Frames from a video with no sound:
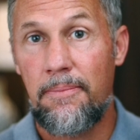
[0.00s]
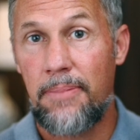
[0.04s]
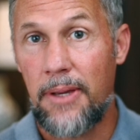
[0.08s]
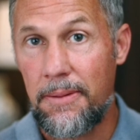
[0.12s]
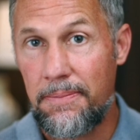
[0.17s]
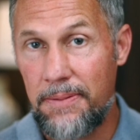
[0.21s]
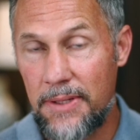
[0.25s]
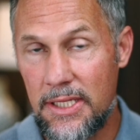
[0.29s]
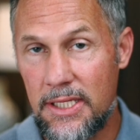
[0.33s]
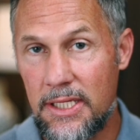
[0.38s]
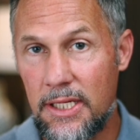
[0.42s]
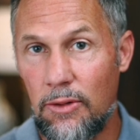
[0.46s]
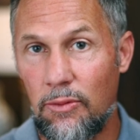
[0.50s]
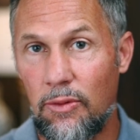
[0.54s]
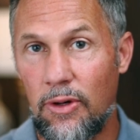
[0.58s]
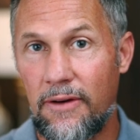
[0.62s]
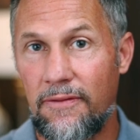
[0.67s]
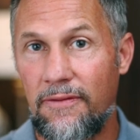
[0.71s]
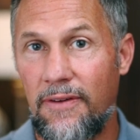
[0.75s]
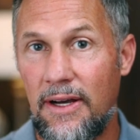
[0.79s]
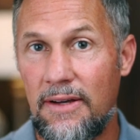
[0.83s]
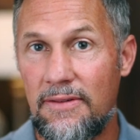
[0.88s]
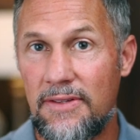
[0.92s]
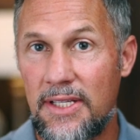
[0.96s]
B P C
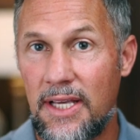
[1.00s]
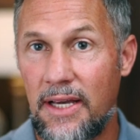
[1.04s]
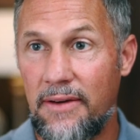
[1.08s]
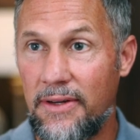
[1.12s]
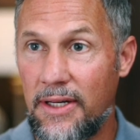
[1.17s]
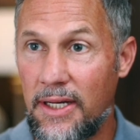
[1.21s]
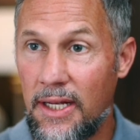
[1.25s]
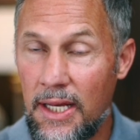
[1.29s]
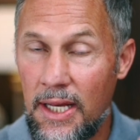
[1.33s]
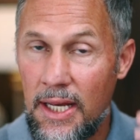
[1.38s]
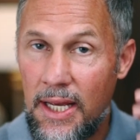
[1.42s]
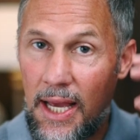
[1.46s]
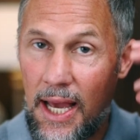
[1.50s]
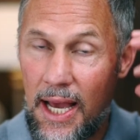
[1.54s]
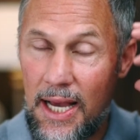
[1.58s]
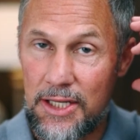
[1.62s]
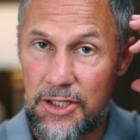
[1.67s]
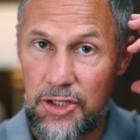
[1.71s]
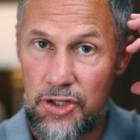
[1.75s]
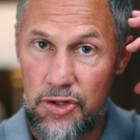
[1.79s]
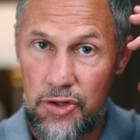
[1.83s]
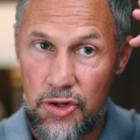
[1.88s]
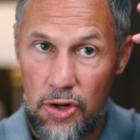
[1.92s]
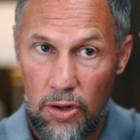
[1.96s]
one fifty-seven
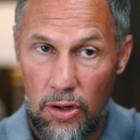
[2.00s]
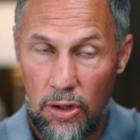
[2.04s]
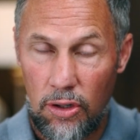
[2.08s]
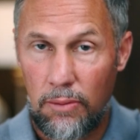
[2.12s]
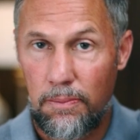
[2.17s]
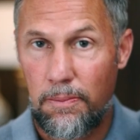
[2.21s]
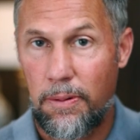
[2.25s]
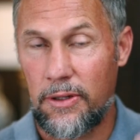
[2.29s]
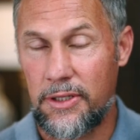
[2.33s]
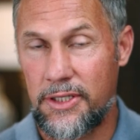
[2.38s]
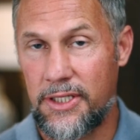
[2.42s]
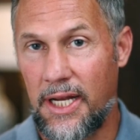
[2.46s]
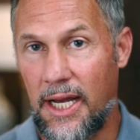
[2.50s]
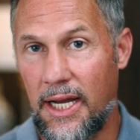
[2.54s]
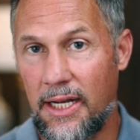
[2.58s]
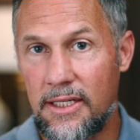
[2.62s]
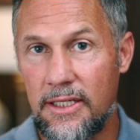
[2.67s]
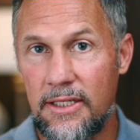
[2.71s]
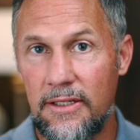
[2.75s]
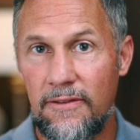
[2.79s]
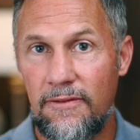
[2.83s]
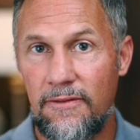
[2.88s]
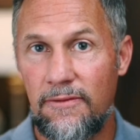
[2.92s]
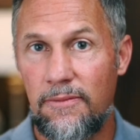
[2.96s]
has neuro
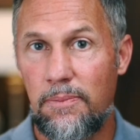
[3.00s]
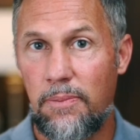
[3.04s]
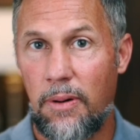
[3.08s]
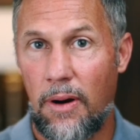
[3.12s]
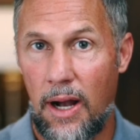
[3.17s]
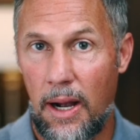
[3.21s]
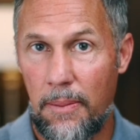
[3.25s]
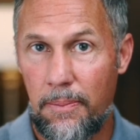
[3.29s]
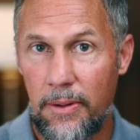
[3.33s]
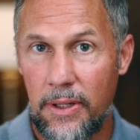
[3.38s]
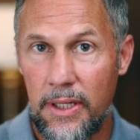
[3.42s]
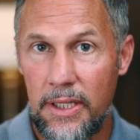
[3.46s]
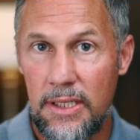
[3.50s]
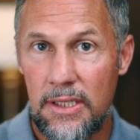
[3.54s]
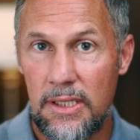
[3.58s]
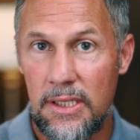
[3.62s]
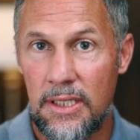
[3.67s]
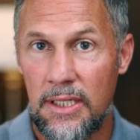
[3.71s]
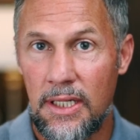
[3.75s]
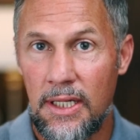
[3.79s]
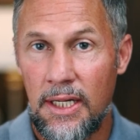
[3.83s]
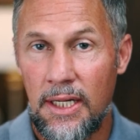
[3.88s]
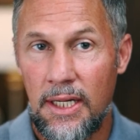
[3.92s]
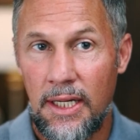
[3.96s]
protective
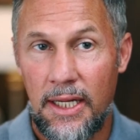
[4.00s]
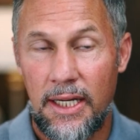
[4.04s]
properties.